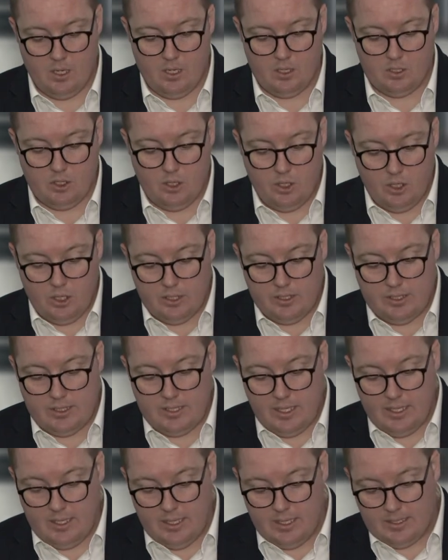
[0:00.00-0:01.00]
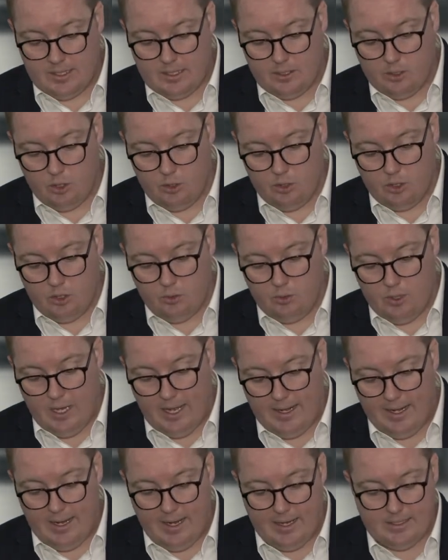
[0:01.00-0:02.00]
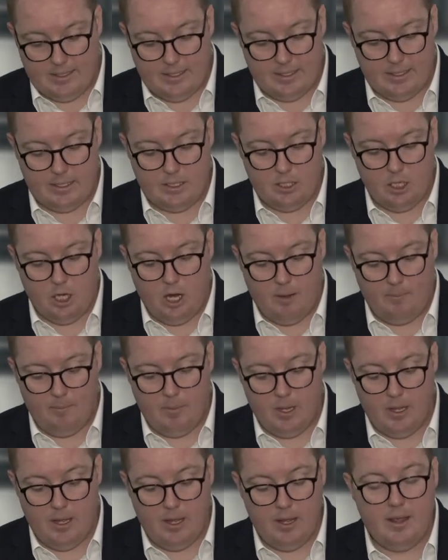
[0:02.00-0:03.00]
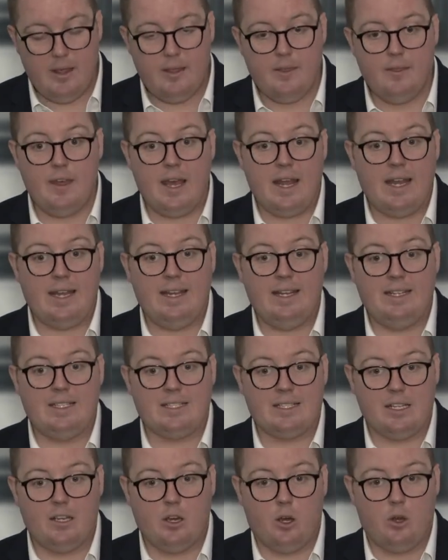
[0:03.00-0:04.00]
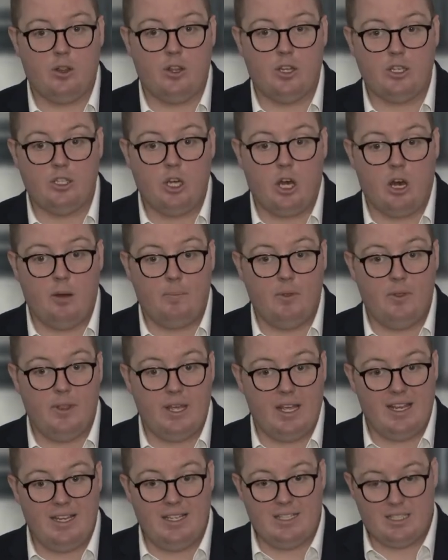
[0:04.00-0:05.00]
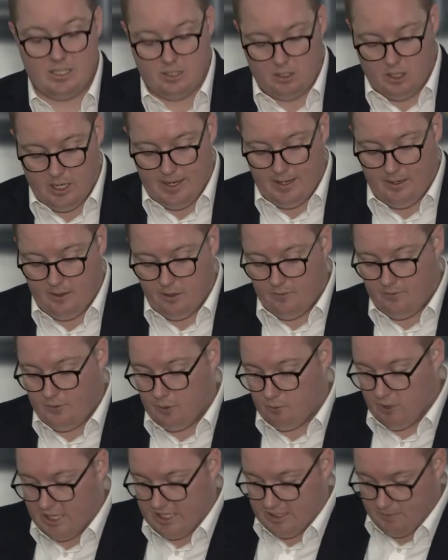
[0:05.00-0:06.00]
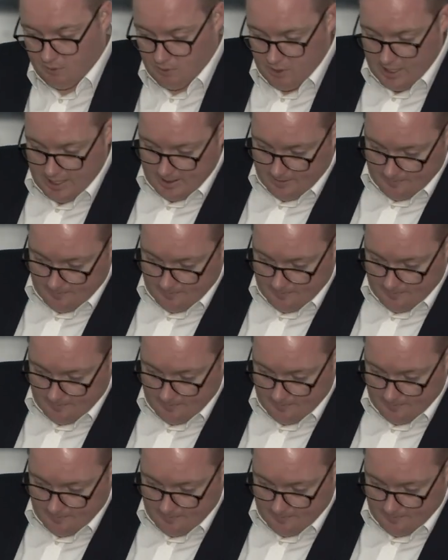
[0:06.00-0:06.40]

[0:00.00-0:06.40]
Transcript: So you can see there's two little cutouts at the top. That needs to go to the top of the inside of the respirator.